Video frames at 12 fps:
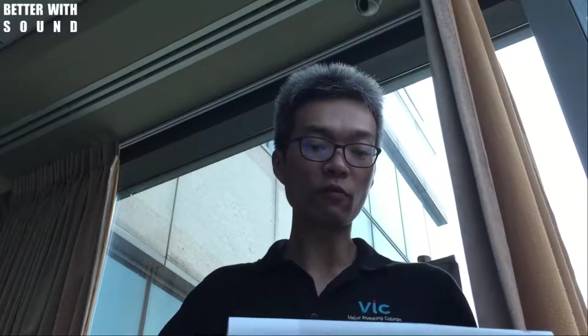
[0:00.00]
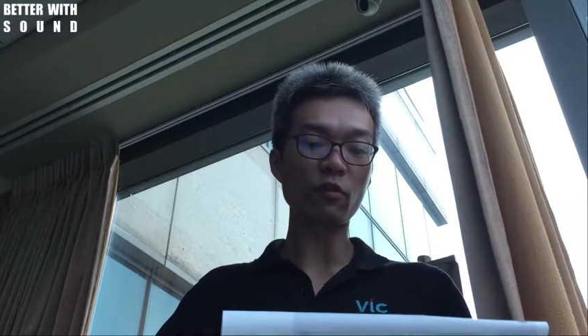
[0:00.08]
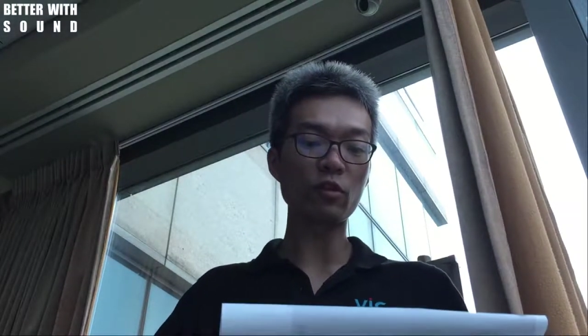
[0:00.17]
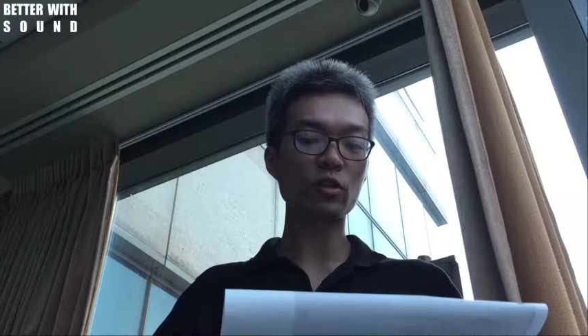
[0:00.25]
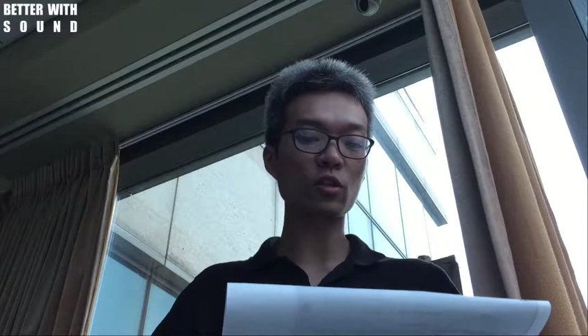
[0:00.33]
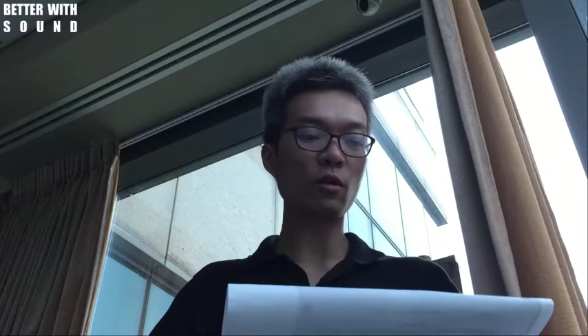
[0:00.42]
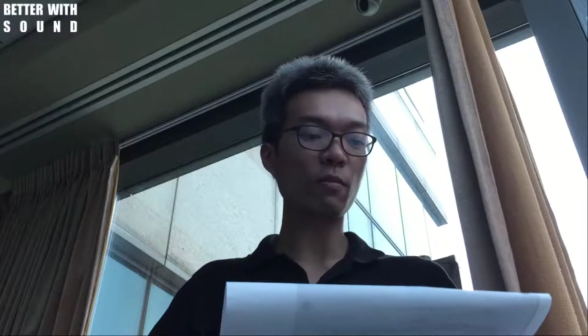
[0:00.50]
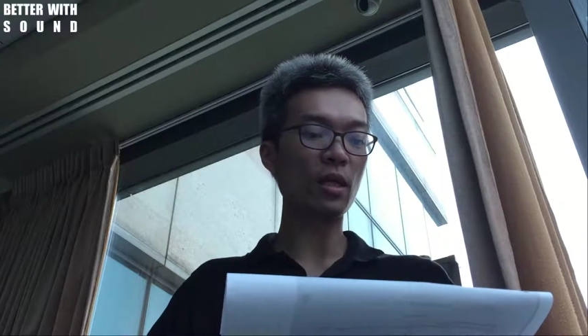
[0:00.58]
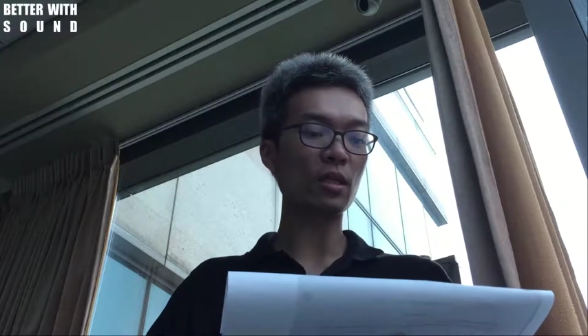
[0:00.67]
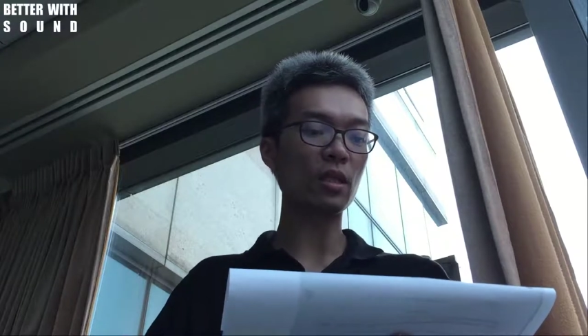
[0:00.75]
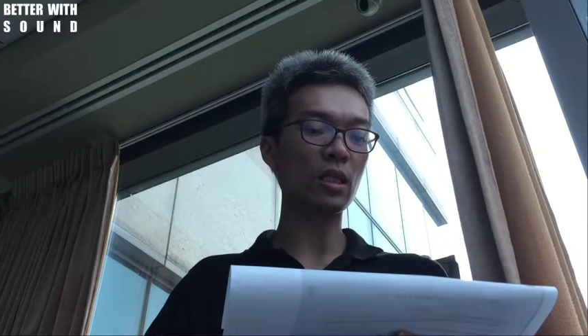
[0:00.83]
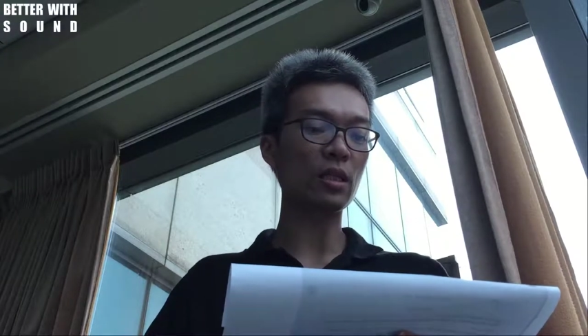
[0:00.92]
folks
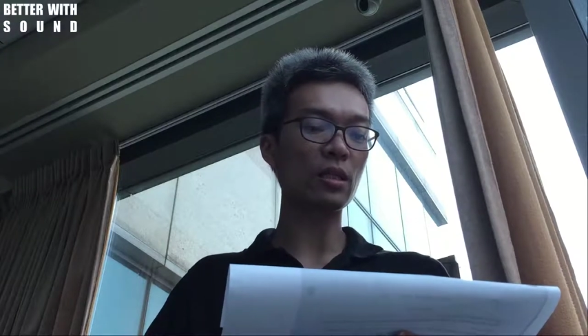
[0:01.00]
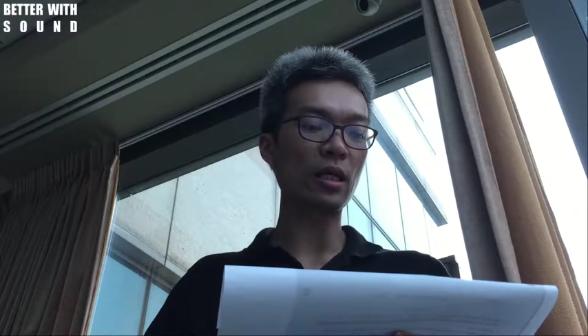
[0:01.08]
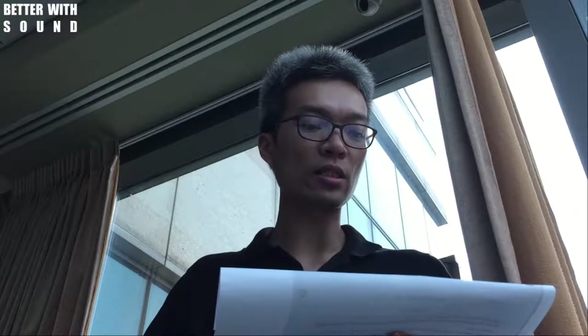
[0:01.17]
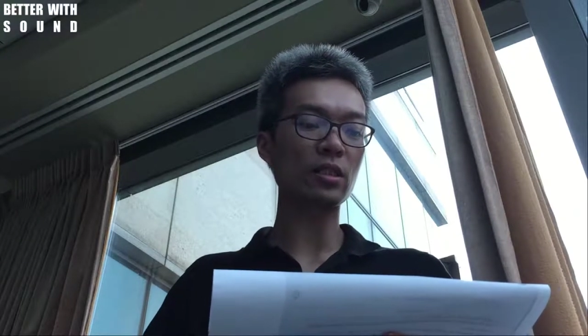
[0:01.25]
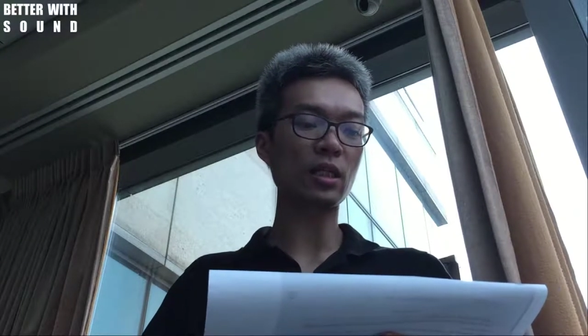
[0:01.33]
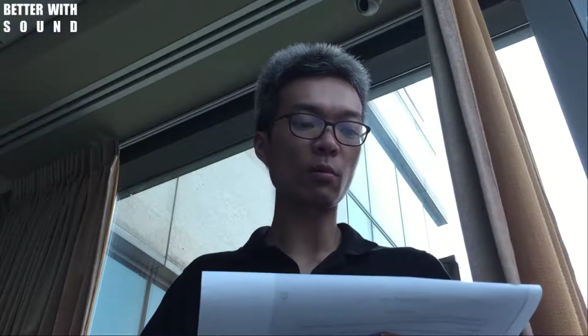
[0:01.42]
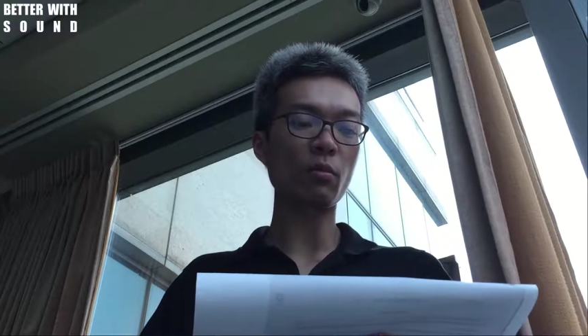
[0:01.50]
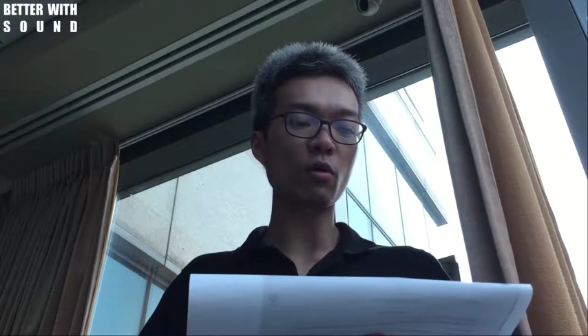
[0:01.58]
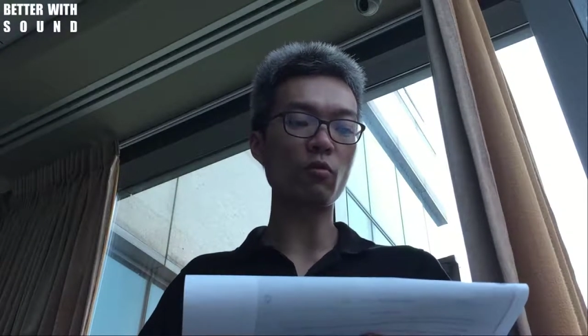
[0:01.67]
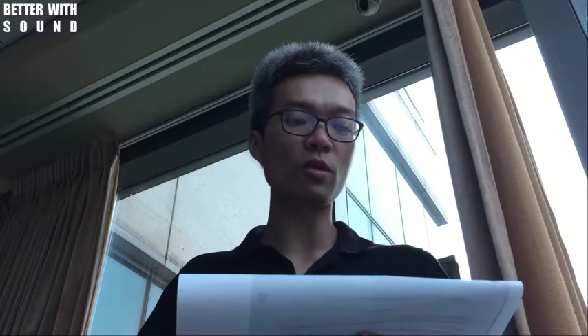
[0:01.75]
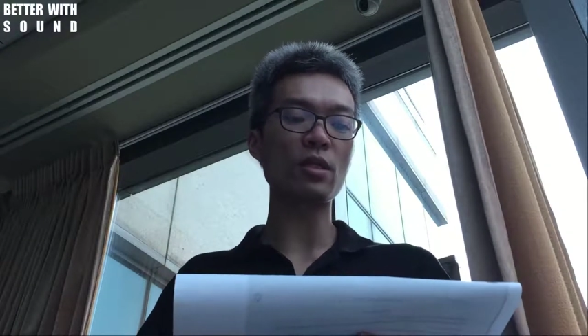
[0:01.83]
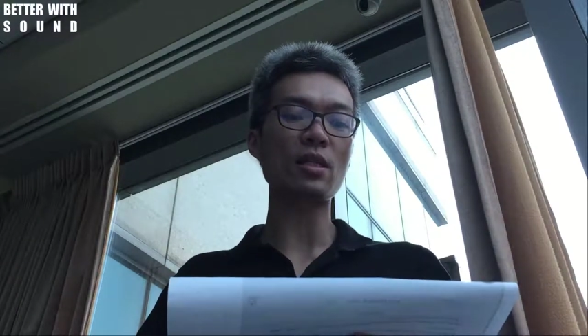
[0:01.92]
commenting that
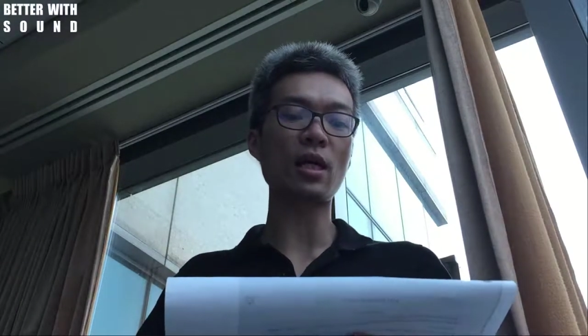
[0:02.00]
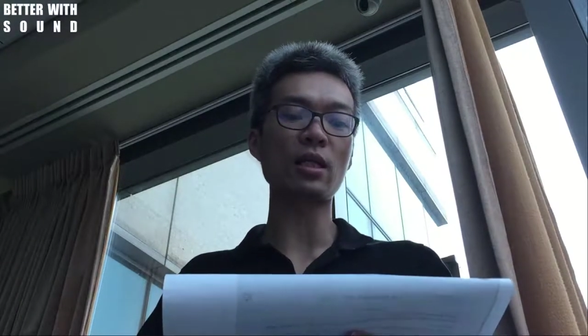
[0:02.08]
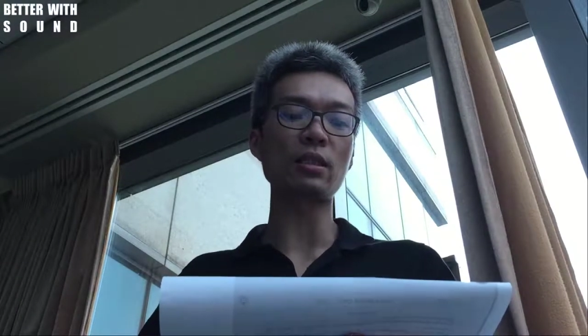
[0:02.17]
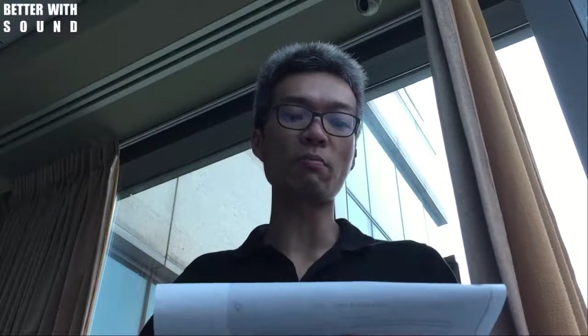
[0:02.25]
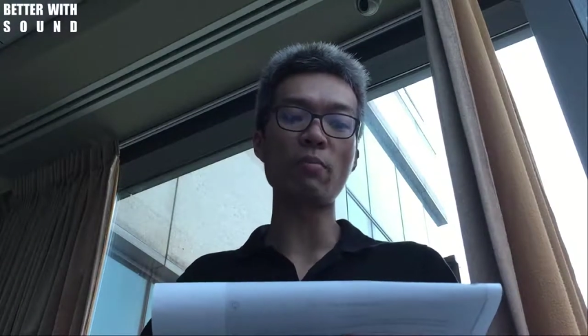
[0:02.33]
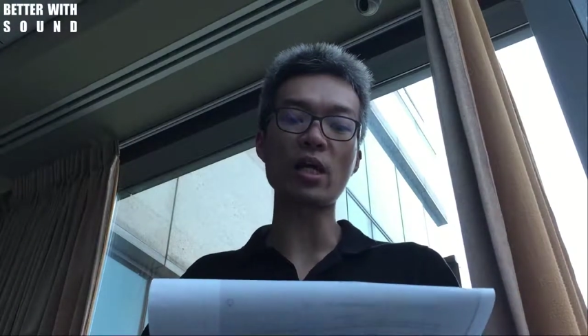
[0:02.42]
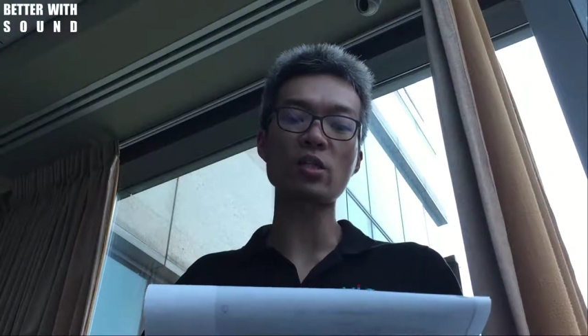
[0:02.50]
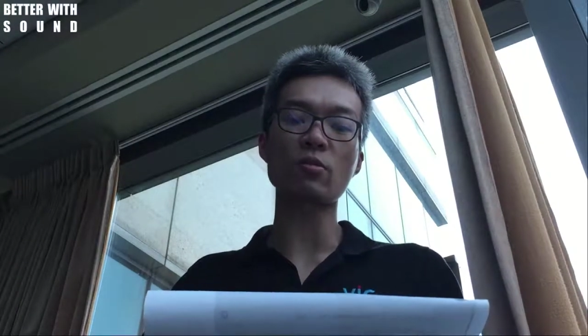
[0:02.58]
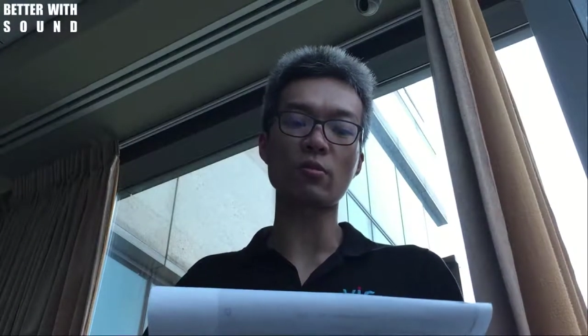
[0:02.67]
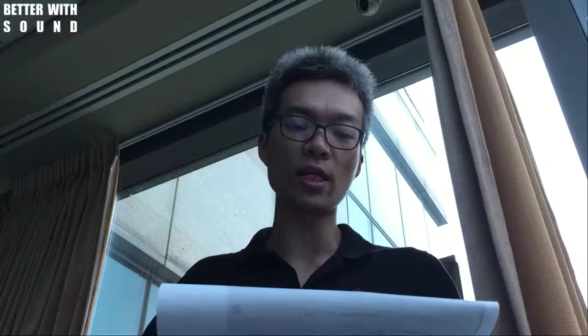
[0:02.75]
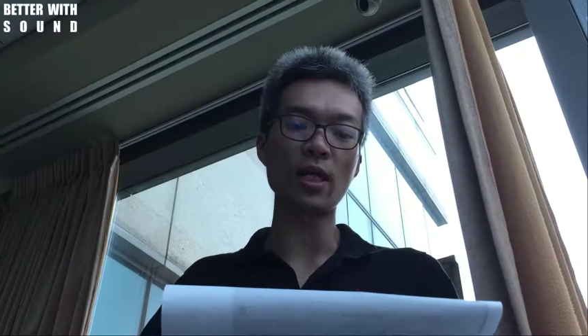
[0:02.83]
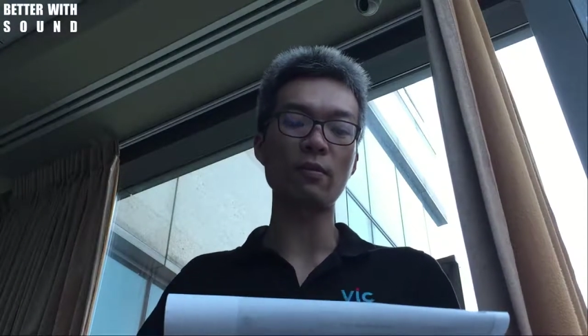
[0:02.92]
Singapore REITs are the best
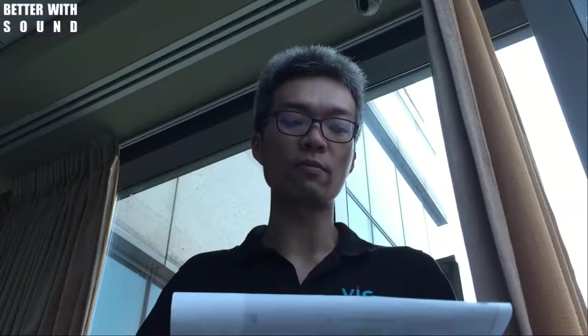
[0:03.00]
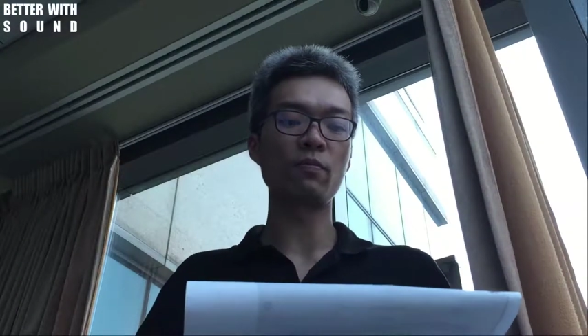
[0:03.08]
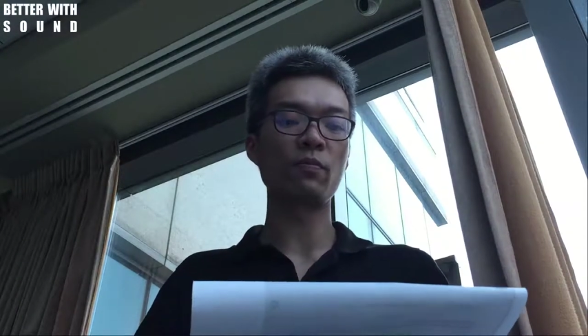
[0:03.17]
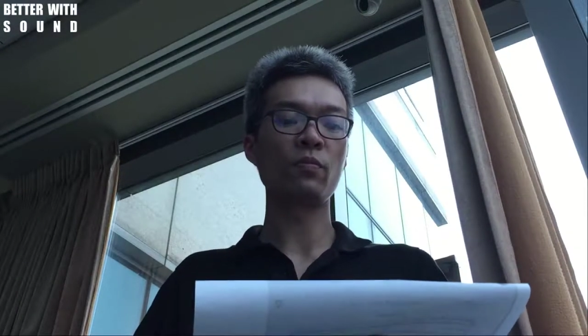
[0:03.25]
to get.